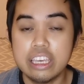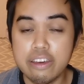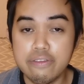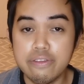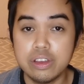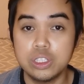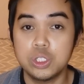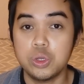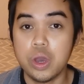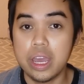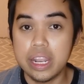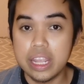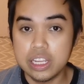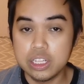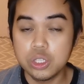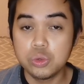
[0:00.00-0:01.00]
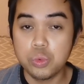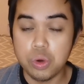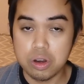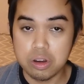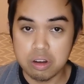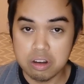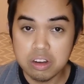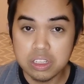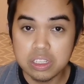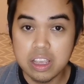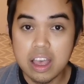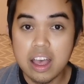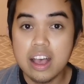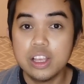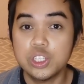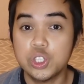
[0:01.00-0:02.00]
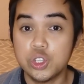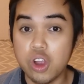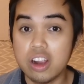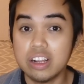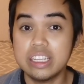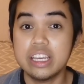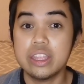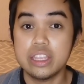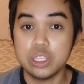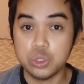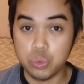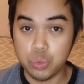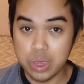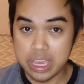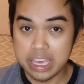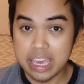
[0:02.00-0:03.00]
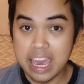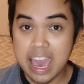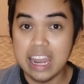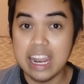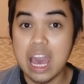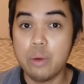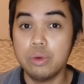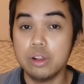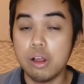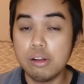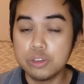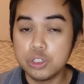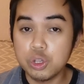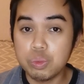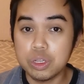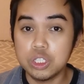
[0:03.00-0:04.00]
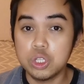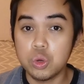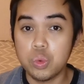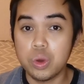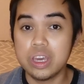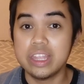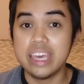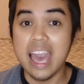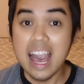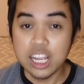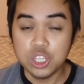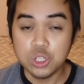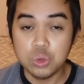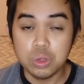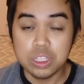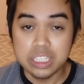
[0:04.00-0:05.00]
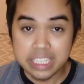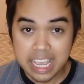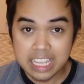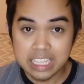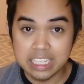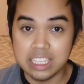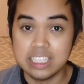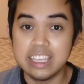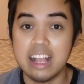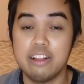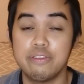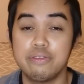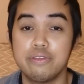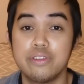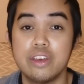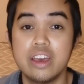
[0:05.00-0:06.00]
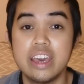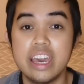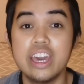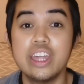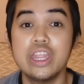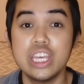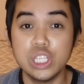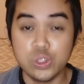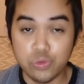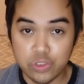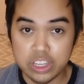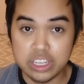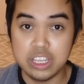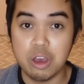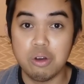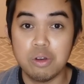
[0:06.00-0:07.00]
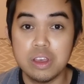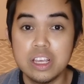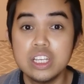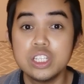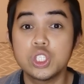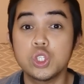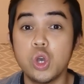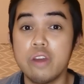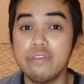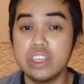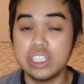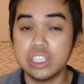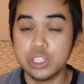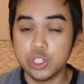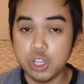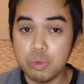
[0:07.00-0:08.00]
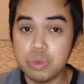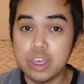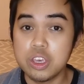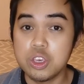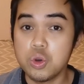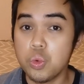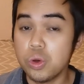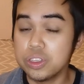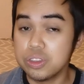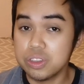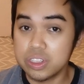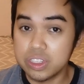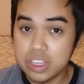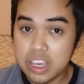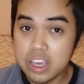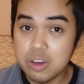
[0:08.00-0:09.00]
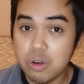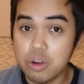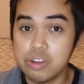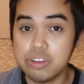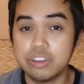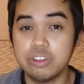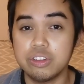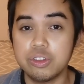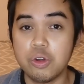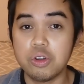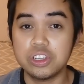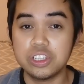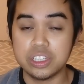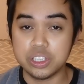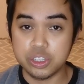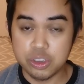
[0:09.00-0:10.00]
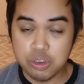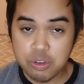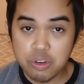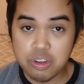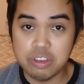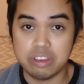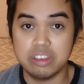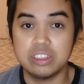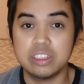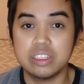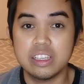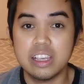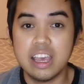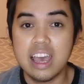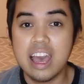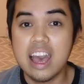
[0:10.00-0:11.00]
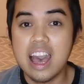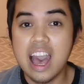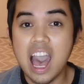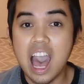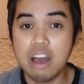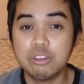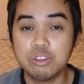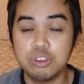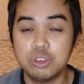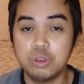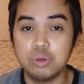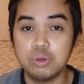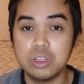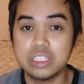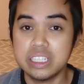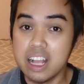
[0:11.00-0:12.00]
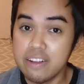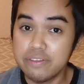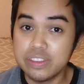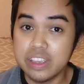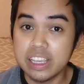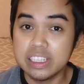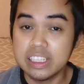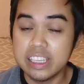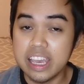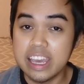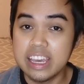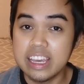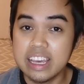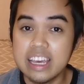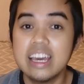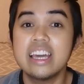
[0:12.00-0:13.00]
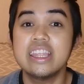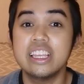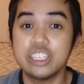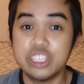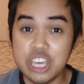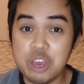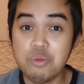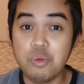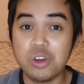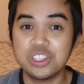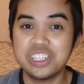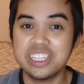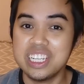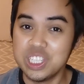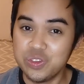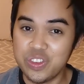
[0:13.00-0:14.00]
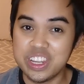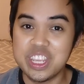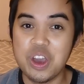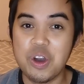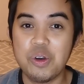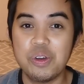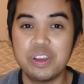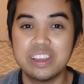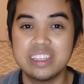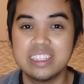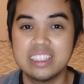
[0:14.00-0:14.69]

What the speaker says: given to NHS workers starting this week. And I will also be doing the actual test itself in this video. So if this is something you want to see or you're just curious how to do the self-testing, then keep watching this video.